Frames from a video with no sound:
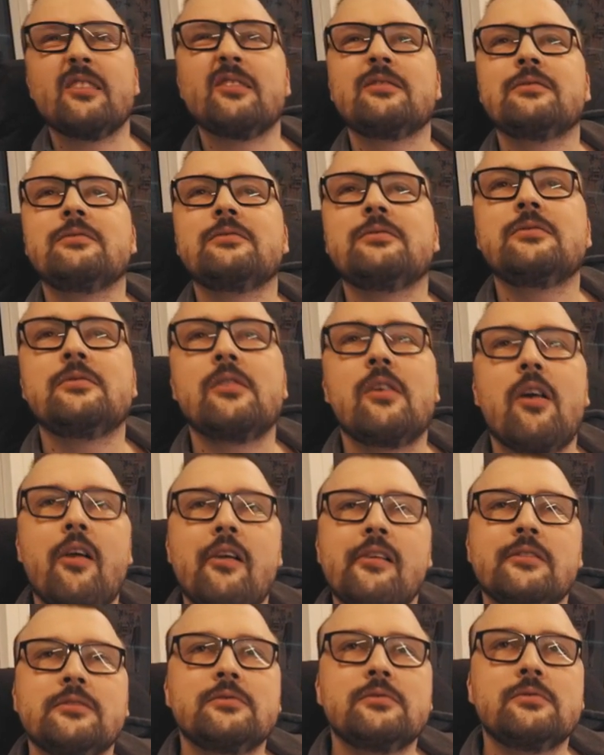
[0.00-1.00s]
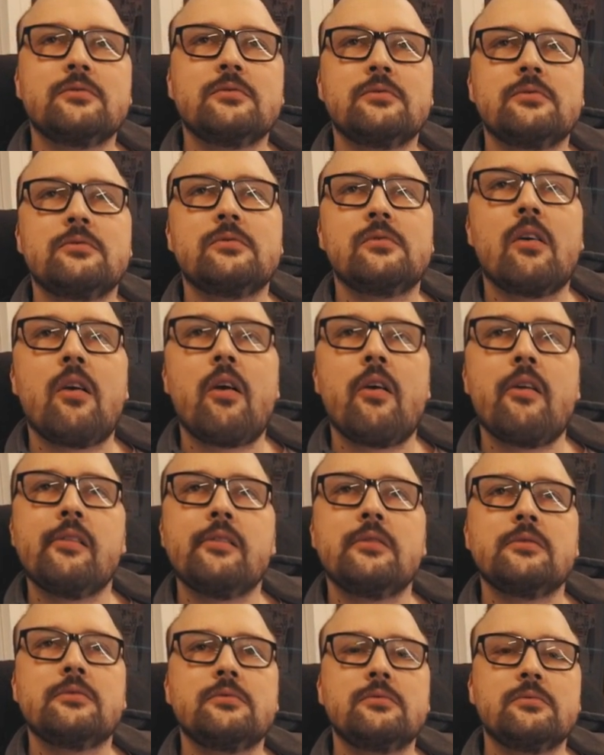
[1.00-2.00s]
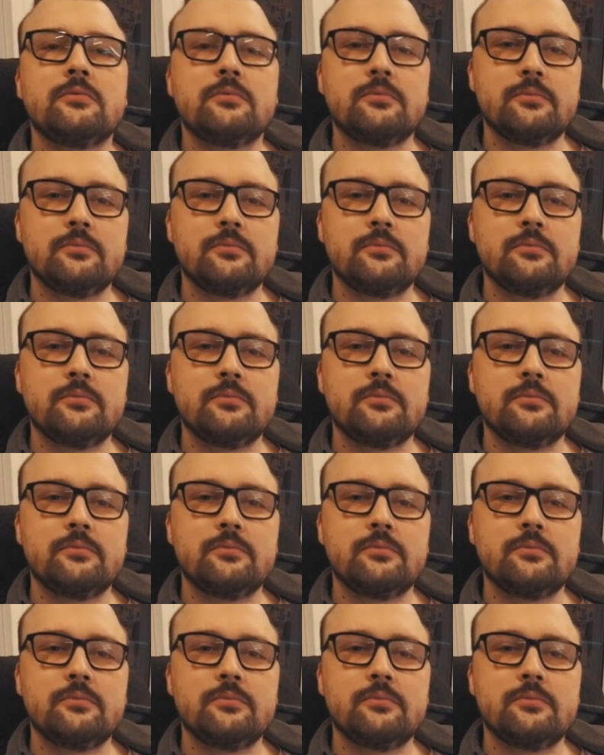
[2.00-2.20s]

What caused the crackling yesterday?